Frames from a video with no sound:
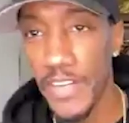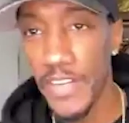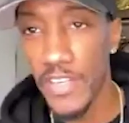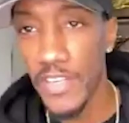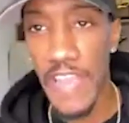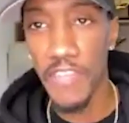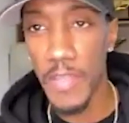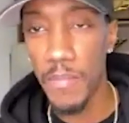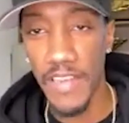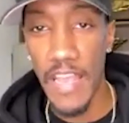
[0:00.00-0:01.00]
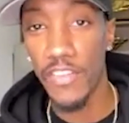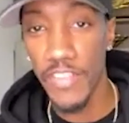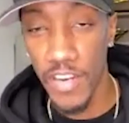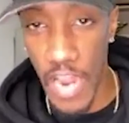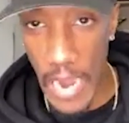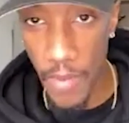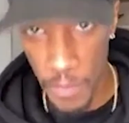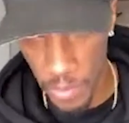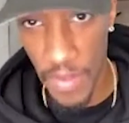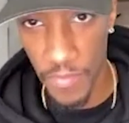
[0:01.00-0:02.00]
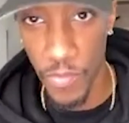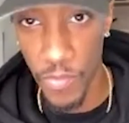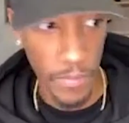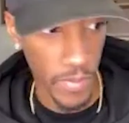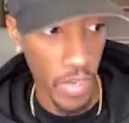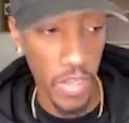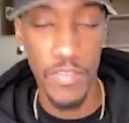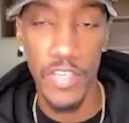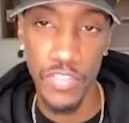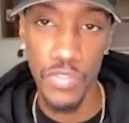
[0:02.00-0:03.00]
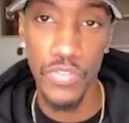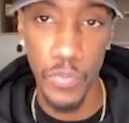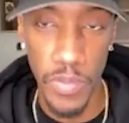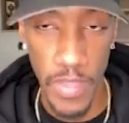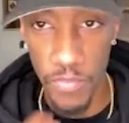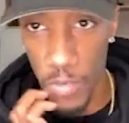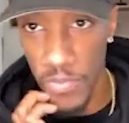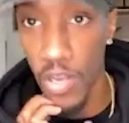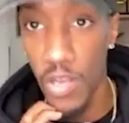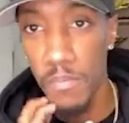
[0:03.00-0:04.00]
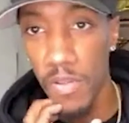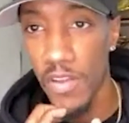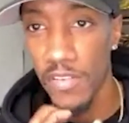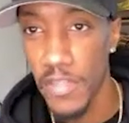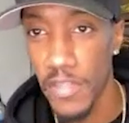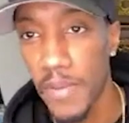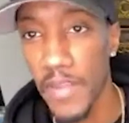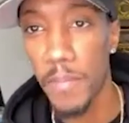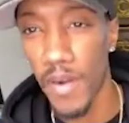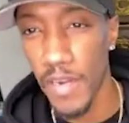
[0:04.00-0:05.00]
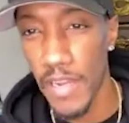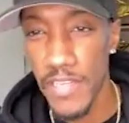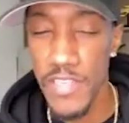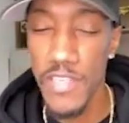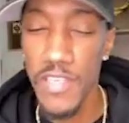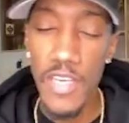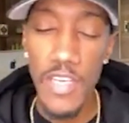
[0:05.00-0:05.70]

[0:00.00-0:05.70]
time feedback, not only on our platform, but all of our social platforms and all the blogs that pick up our content.